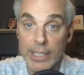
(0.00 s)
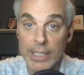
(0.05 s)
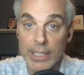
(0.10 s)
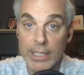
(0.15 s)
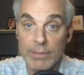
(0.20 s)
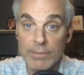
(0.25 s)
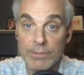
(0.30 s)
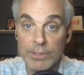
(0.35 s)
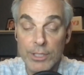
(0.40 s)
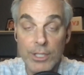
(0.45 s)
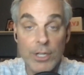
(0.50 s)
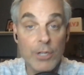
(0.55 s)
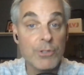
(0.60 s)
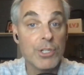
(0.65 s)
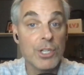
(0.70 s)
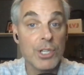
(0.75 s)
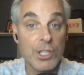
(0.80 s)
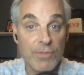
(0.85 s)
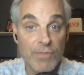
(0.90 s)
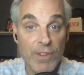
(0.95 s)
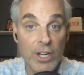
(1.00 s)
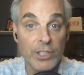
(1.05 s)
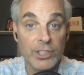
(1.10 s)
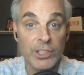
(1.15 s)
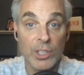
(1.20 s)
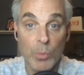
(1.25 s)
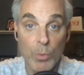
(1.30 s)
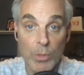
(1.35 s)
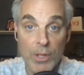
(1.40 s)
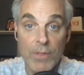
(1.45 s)
leaves, there's
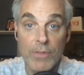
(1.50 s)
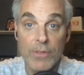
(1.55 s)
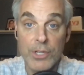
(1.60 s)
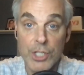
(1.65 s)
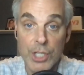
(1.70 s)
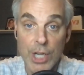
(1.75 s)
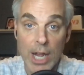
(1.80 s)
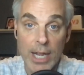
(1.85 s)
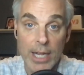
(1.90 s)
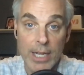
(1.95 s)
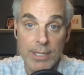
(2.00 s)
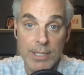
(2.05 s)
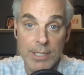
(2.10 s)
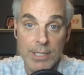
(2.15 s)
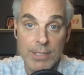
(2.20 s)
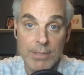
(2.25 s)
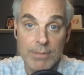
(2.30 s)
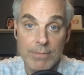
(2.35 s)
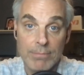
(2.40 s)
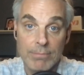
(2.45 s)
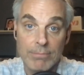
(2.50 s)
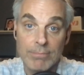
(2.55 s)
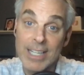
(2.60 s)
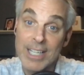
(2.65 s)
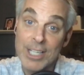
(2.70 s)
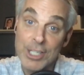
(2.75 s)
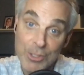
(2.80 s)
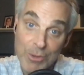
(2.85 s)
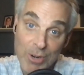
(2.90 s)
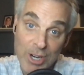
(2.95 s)
dysfunction within the Giants,
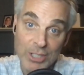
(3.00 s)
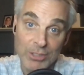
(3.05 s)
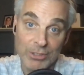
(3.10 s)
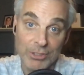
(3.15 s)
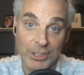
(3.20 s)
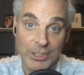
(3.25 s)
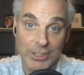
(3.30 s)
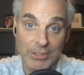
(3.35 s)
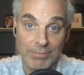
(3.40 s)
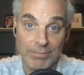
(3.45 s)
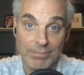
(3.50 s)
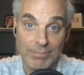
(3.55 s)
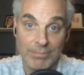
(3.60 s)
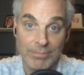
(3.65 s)
and he struggles.